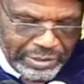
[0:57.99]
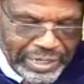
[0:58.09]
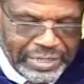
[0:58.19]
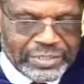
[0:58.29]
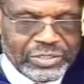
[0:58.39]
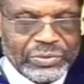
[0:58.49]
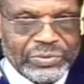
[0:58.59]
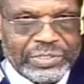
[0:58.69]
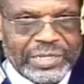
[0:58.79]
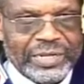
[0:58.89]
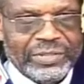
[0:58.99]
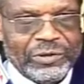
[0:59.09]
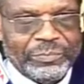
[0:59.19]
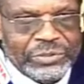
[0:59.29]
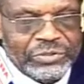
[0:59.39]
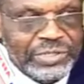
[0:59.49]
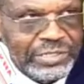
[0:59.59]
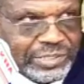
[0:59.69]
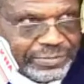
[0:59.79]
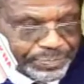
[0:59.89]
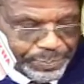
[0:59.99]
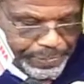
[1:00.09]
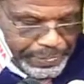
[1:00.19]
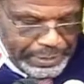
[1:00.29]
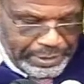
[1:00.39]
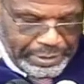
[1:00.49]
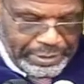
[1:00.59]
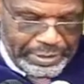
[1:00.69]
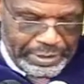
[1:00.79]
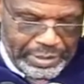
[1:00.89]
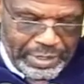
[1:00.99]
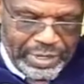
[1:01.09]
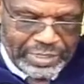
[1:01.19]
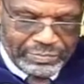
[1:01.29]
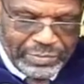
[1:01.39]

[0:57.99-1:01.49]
I'd like to take the opportunity as